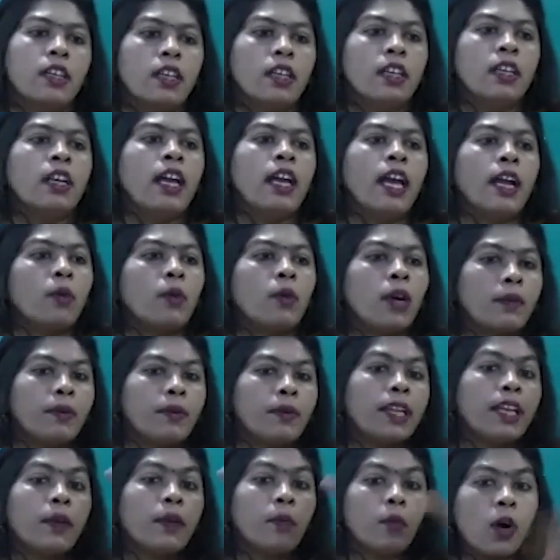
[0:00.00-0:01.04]
And whatever
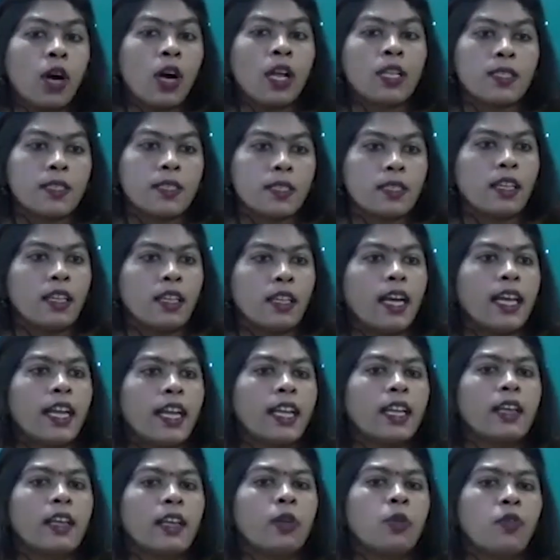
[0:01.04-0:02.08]
he wants,
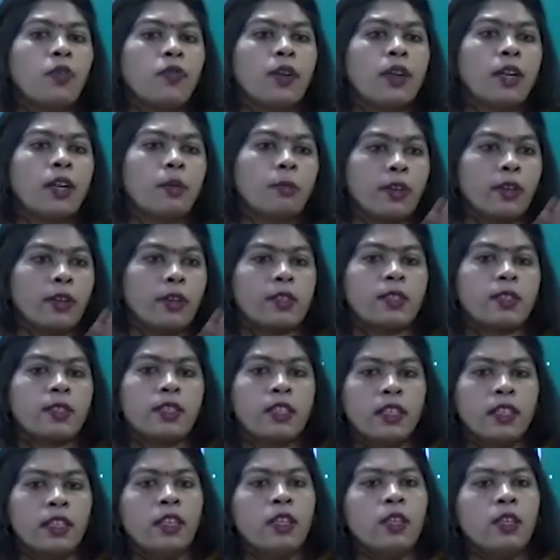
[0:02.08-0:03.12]
again, he go for a protest.
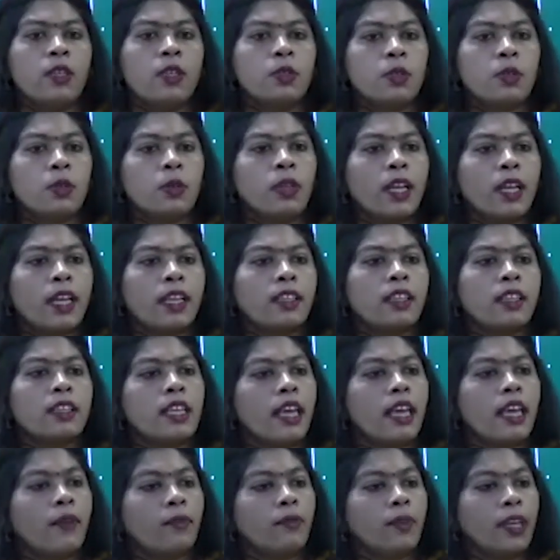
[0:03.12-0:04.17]
So like this,
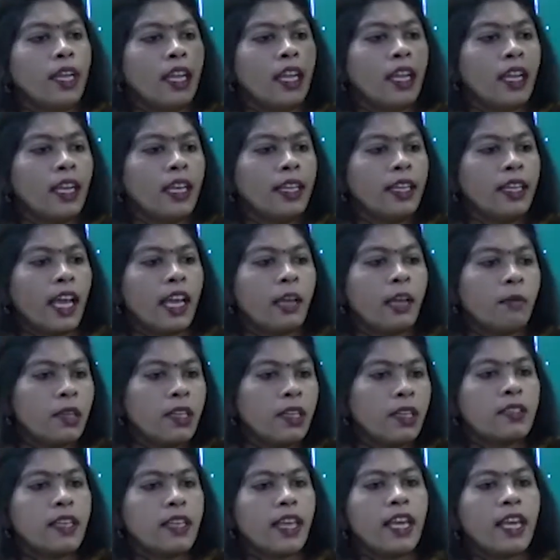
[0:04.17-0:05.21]
every time in
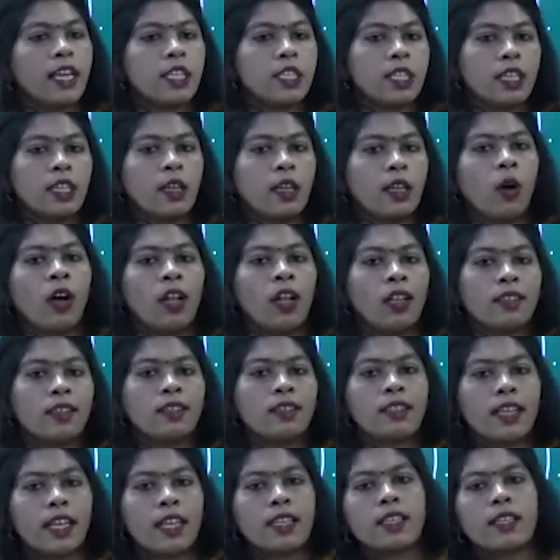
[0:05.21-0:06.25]
his age, in all the
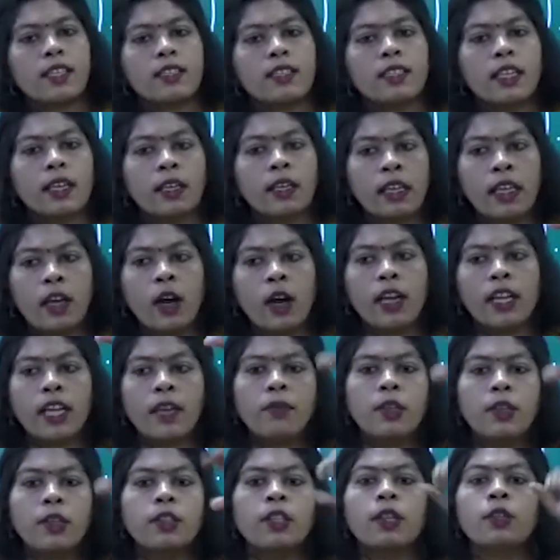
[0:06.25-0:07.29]
stages, he got
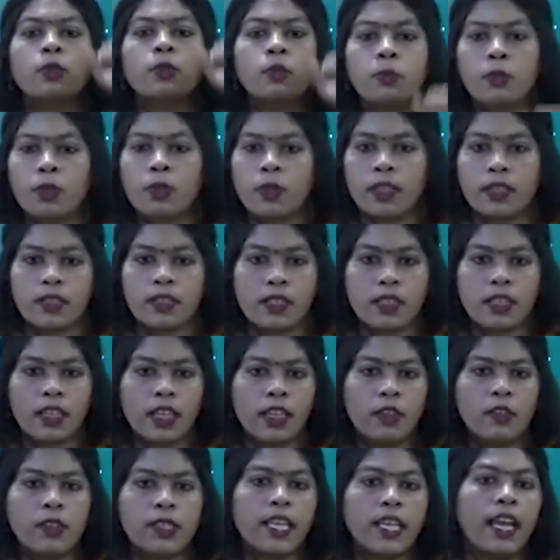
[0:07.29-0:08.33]
everything to protest.
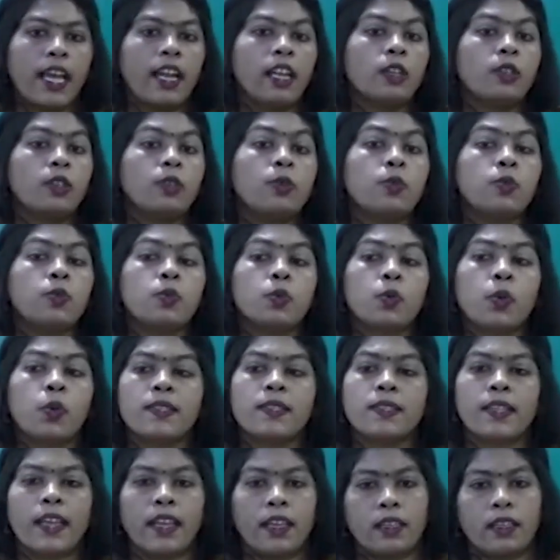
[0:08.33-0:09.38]
He'll say, I'll do
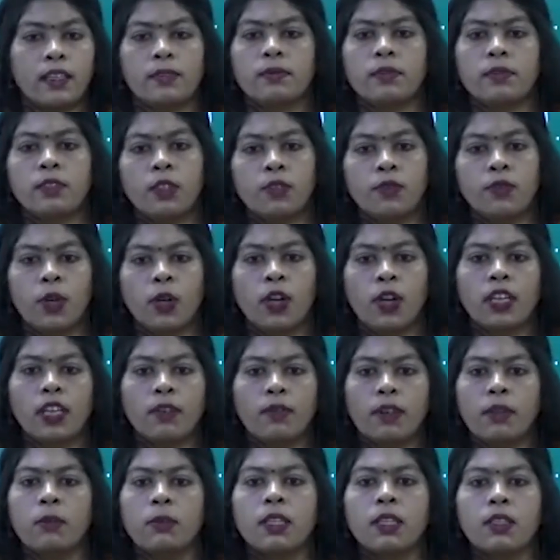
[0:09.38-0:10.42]
suicide if you're not
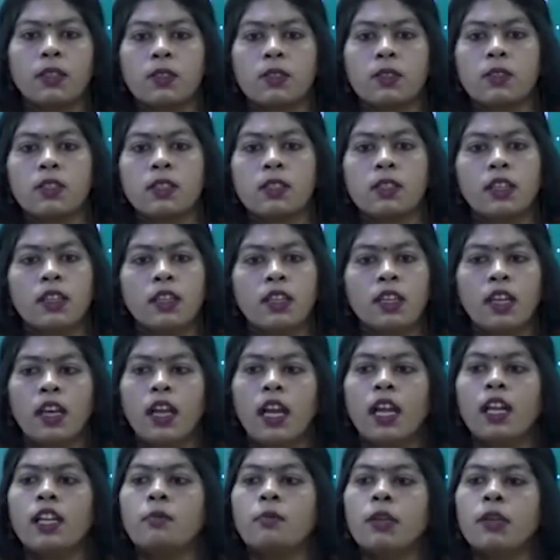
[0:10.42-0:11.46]
giving me this.
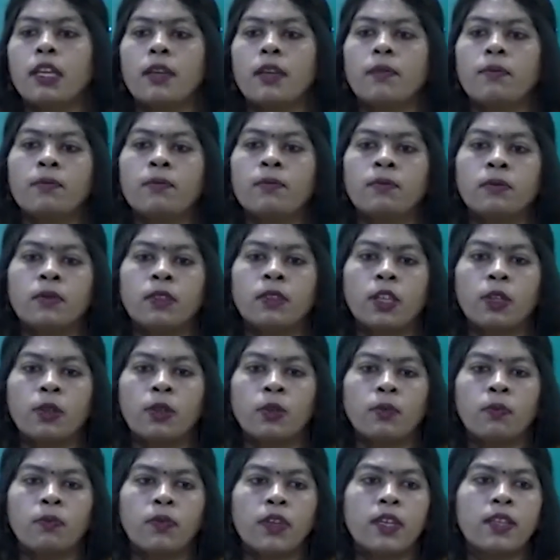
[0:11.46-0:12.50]
And it became,
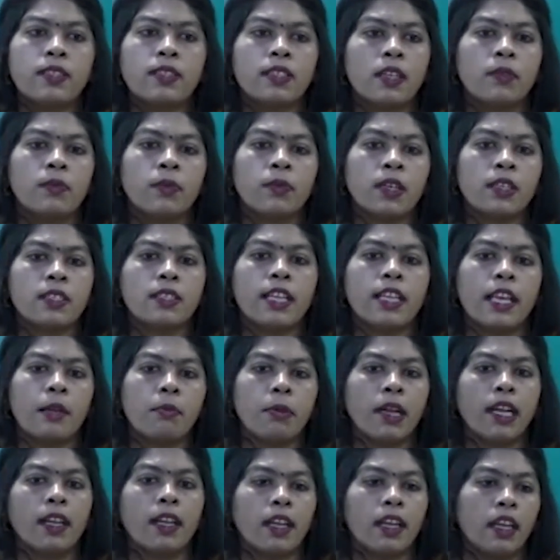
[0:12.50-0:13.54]
worse and worse day
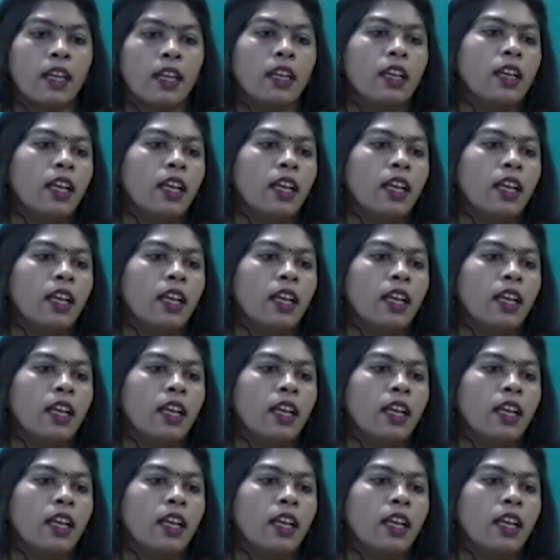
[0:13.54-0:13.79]
by day.